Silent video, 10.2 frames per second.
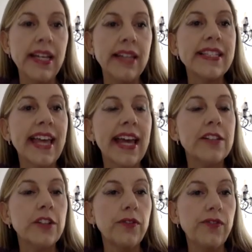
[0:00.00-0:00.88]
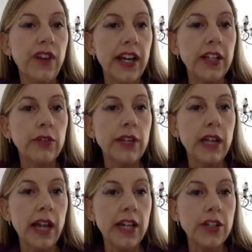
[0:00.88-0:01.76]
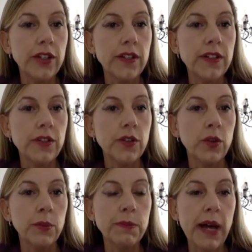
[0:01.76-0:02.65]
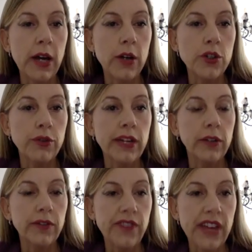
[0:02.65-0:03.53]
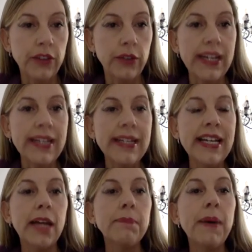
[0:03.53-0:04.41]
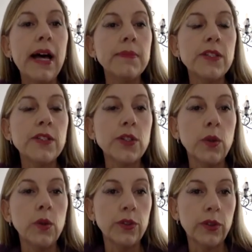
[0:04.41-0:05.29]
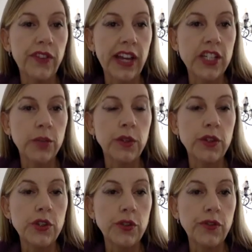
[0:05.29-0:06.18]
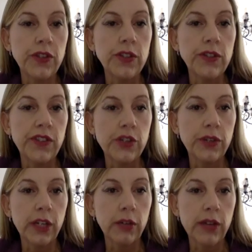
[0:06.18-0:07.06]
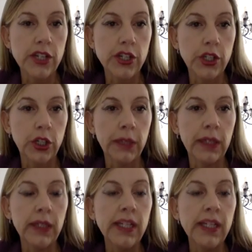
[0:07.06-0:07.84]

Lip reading: The scales are finer and lighter, considered almost powdery or feathery, and palms and soles are affected with diffuse fissuring keratoderma.